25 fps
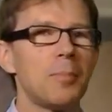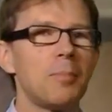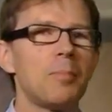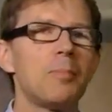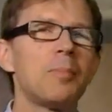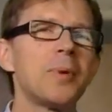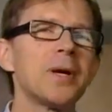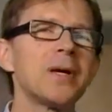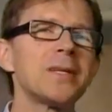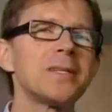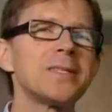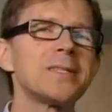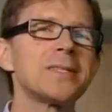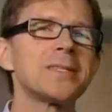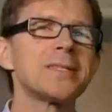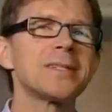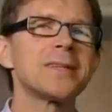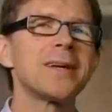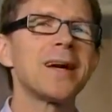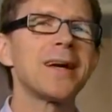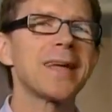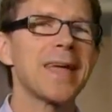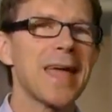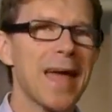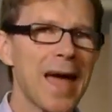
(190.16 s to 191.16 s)
But
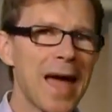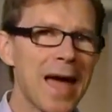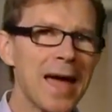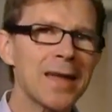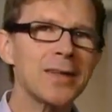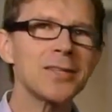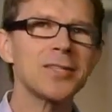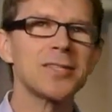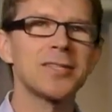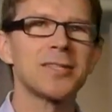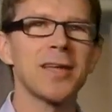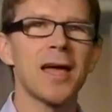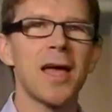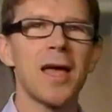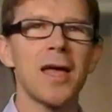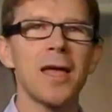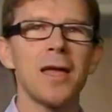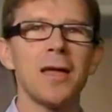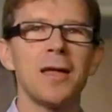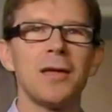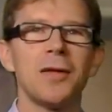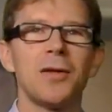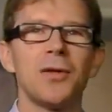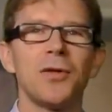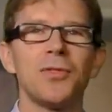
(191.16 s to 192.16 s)
I can
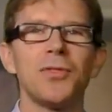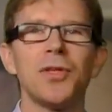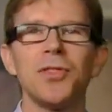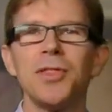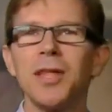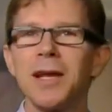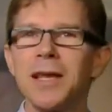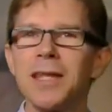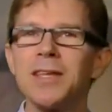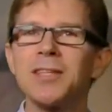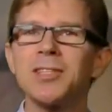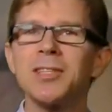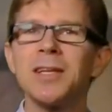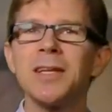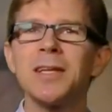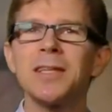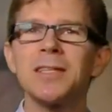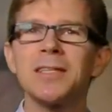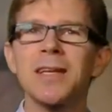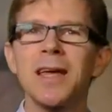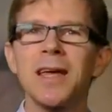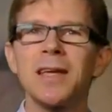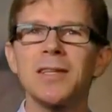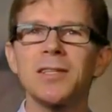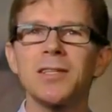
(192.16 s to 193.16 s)
say that the listening
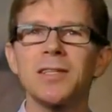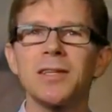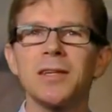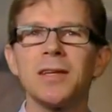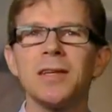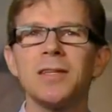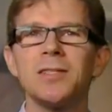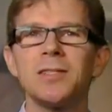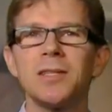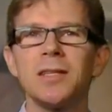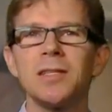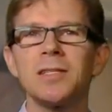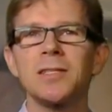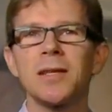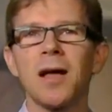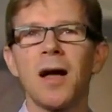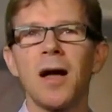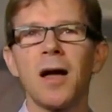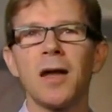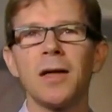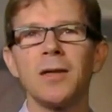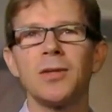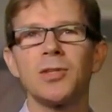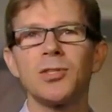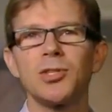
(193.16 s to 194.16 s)
test is
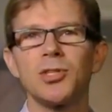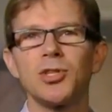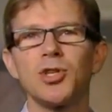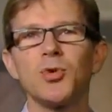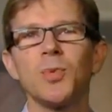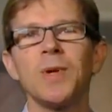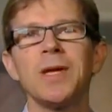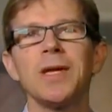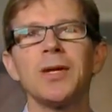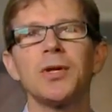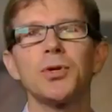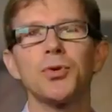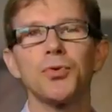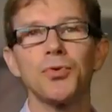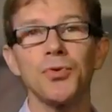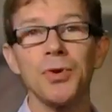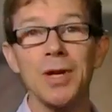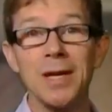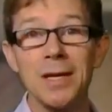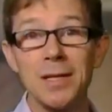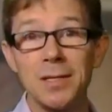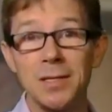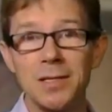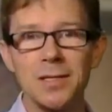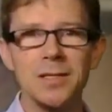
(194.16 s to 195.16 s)
designed to
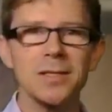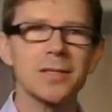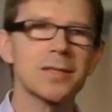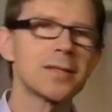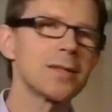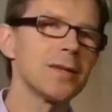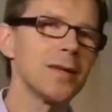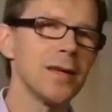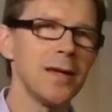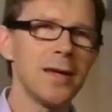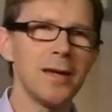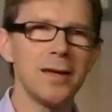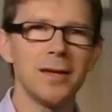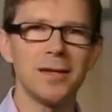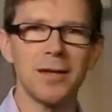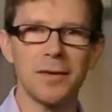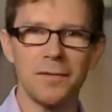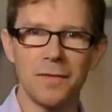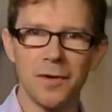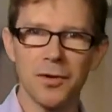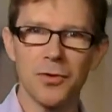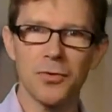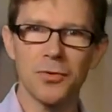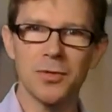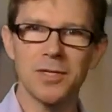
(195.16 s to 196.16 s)
increase in
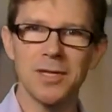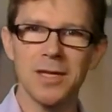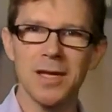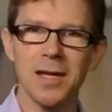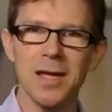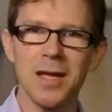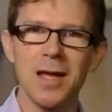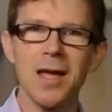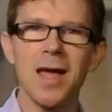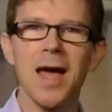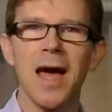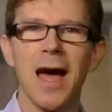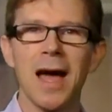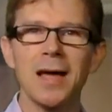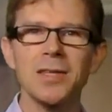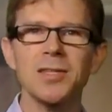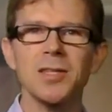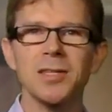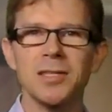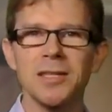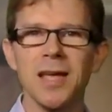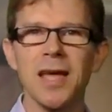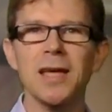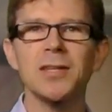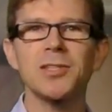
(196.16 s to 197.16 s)
difficulty as
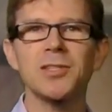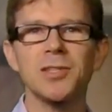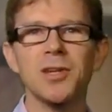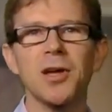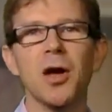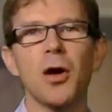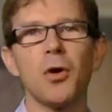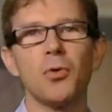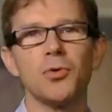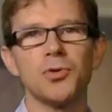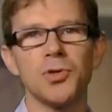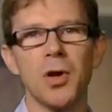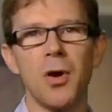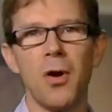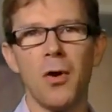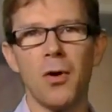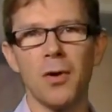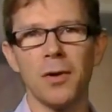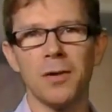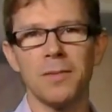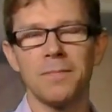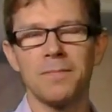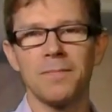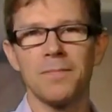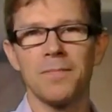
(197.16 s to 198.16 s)
the test goes
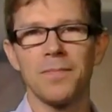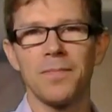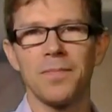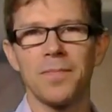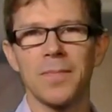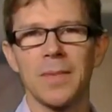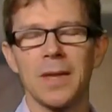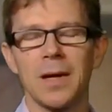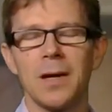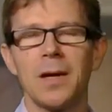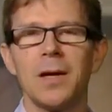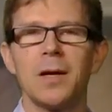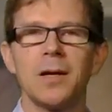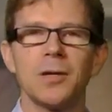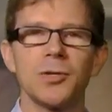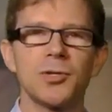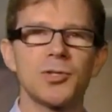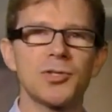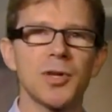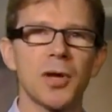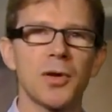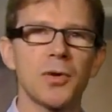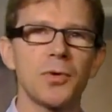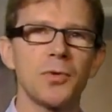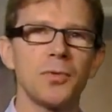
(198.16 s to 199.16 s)
on.
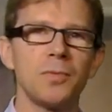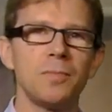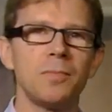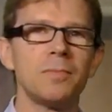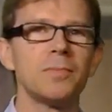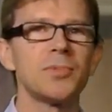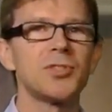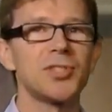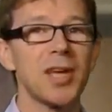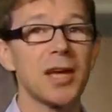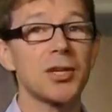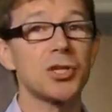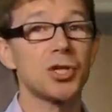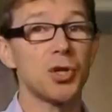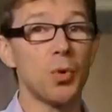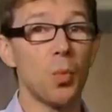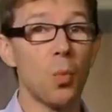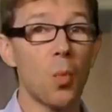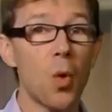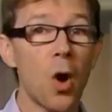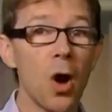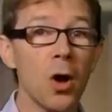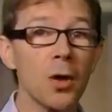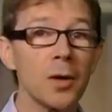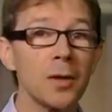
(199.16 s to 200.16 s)
So
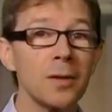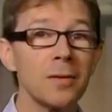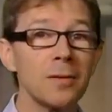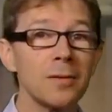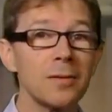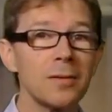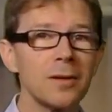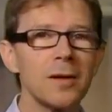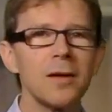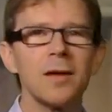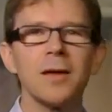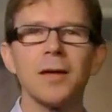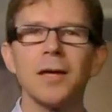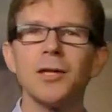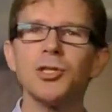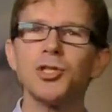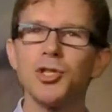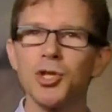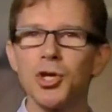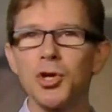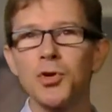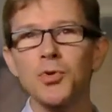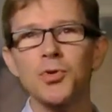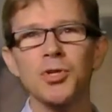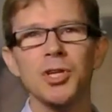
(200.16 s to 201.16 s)
section 1 is
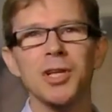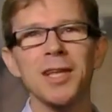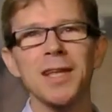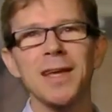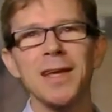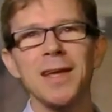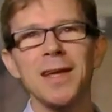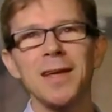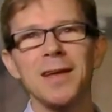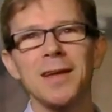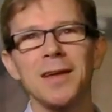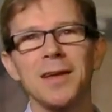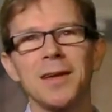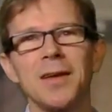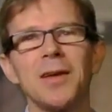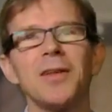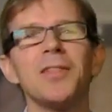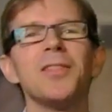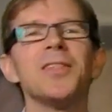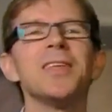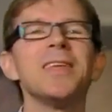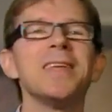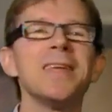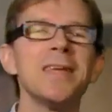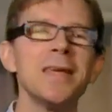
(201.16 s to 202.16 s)
usually
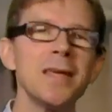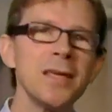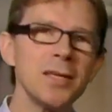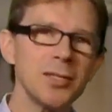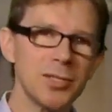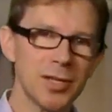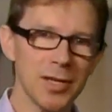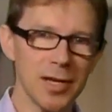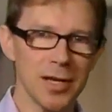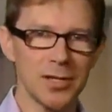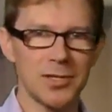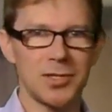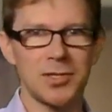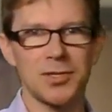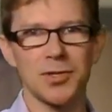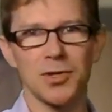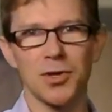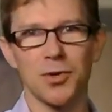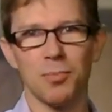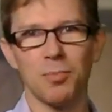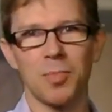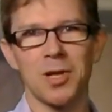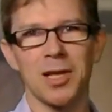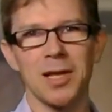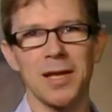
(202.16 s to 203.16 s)
the easiest to
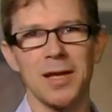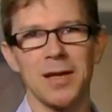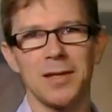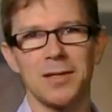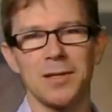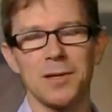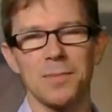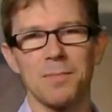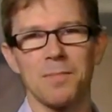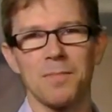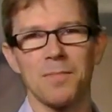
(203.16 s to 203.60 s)
complete,